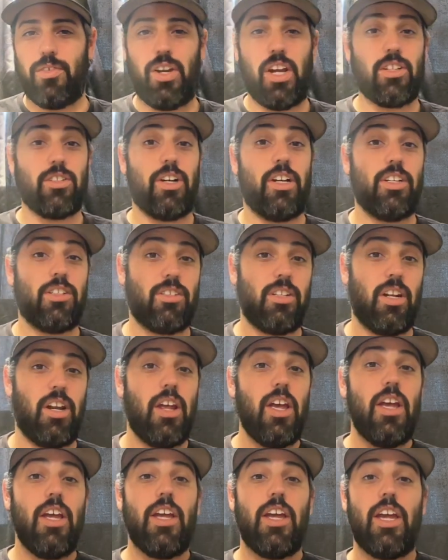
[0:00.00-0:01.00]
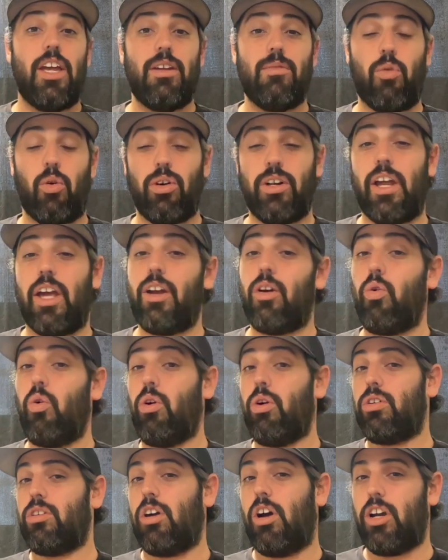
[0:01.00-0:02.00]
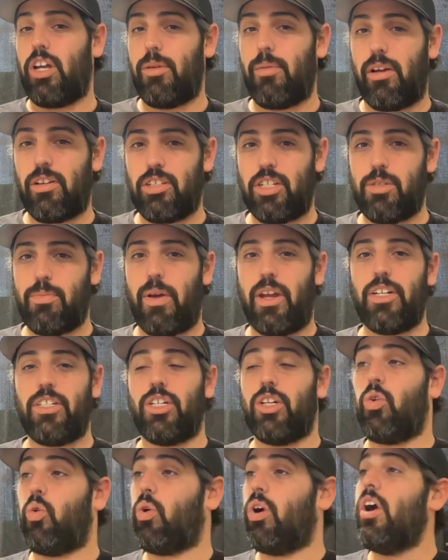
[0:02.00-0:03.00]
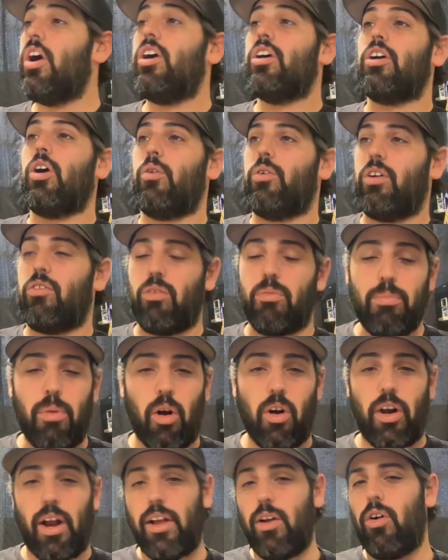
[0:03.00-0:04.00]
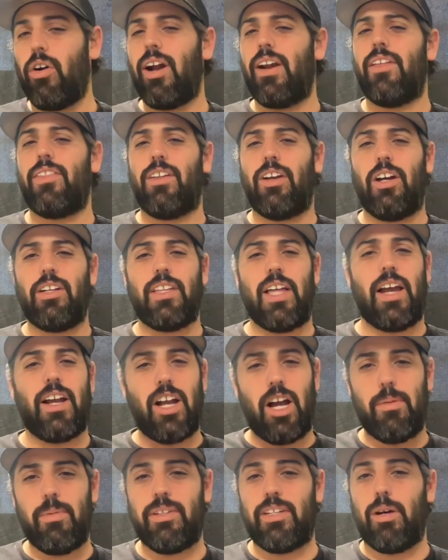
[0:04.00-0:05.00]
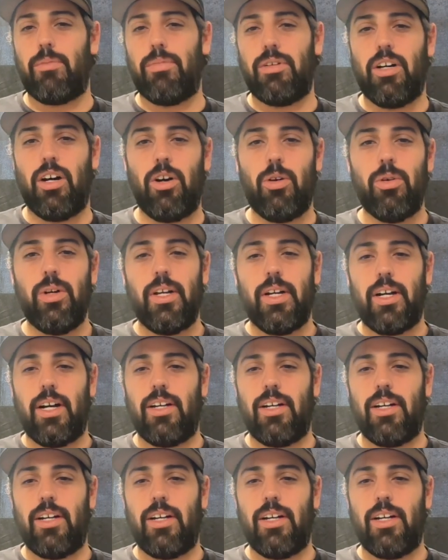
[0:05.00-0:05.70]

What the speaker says: If you guys are interested in more data, or talking about suspension, or going over bar angle, or anything like that, comment down below.